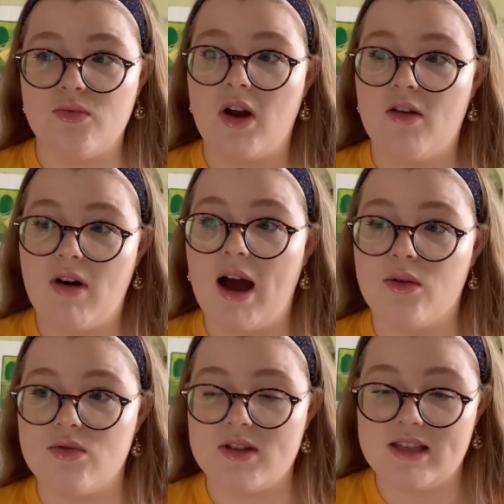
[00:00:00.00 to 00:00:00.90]

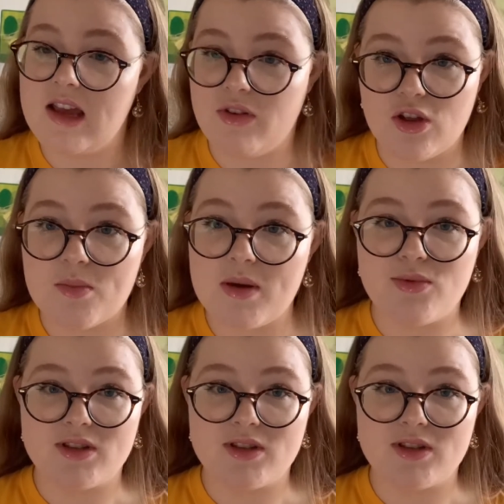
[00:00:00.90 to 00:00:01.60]
around saving other people's